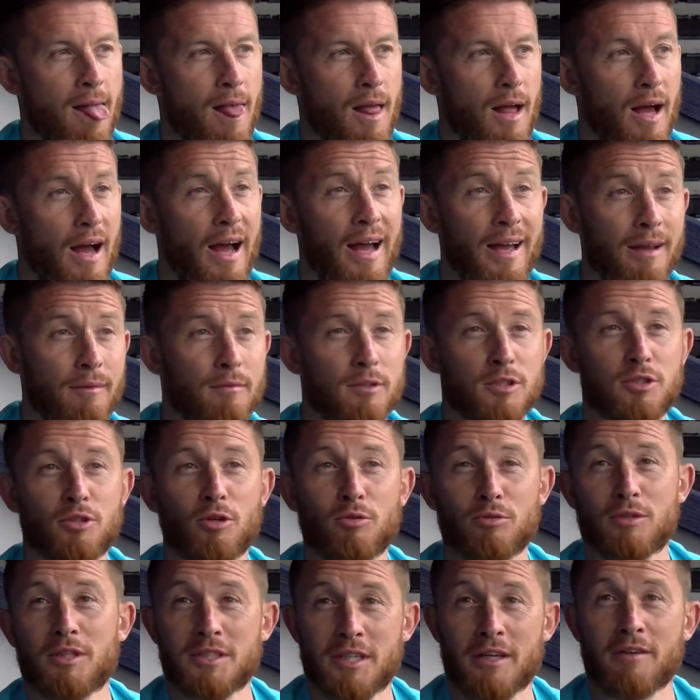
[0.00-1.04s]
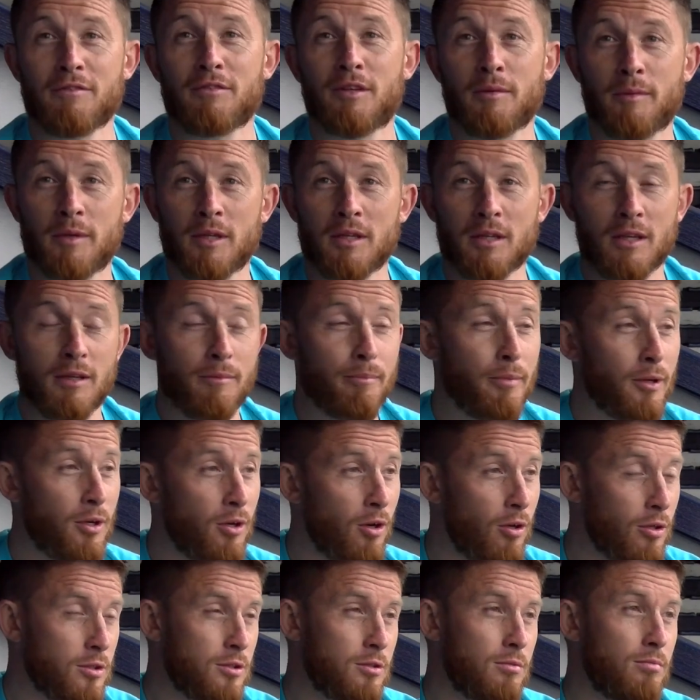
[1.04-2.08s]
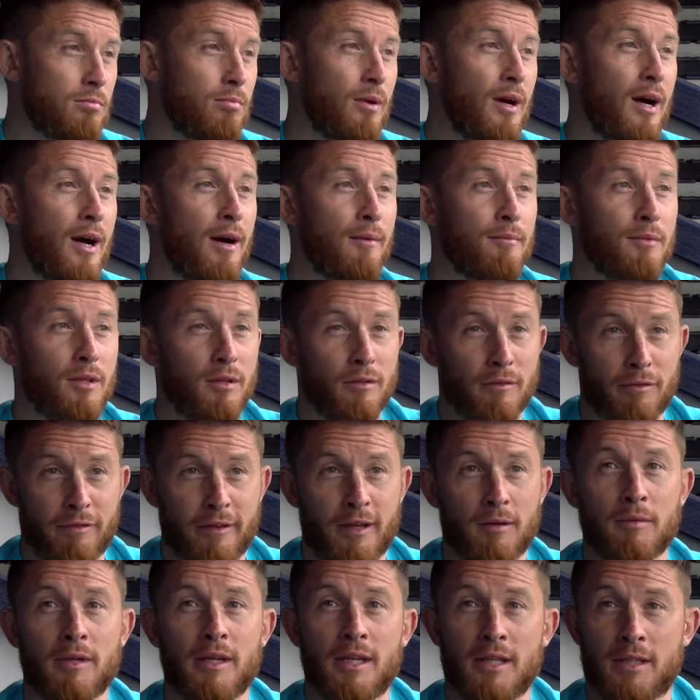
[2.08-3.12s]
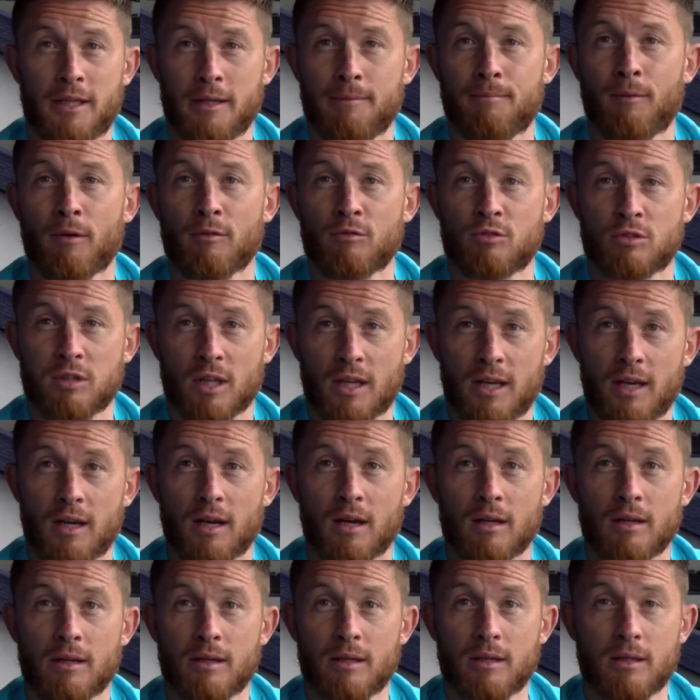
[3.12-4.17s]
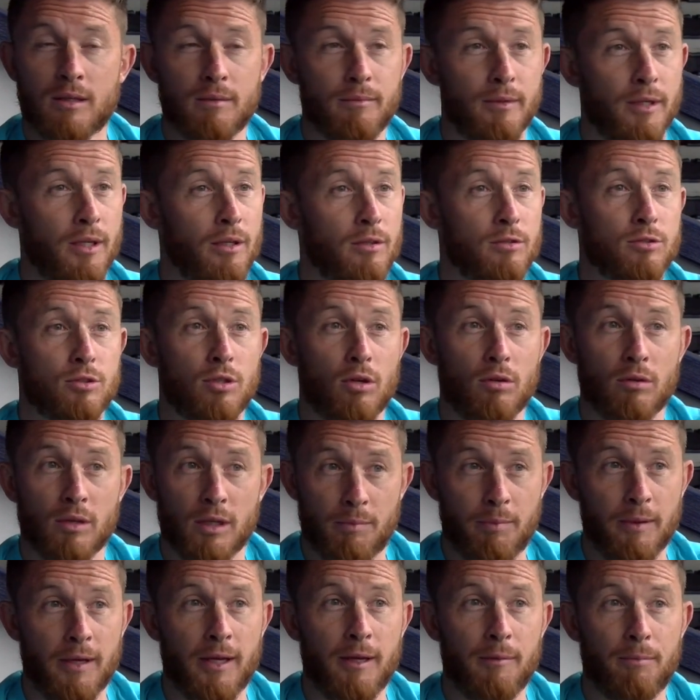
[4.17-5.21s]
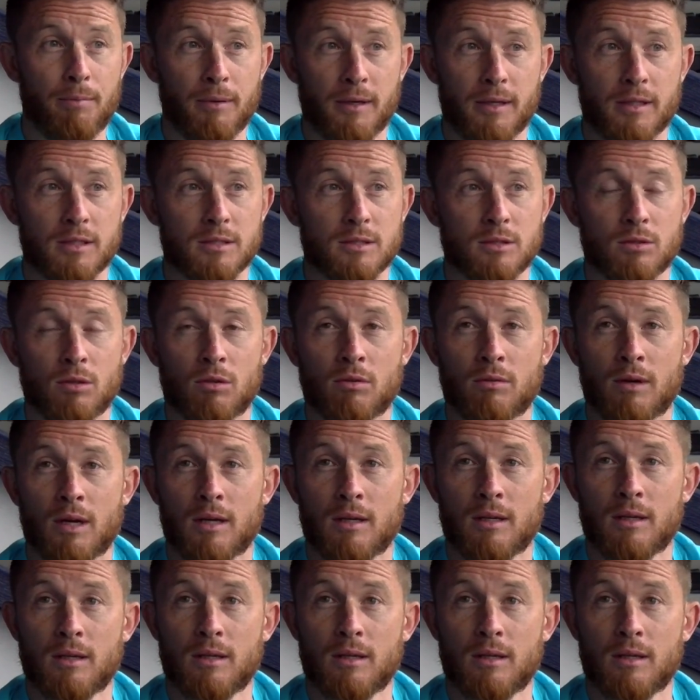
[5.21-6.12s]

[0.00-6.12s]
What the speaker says: I think we still deserve to win the league, because what happened to them Fairland 18 months later, when they're struggling to pay players and all that,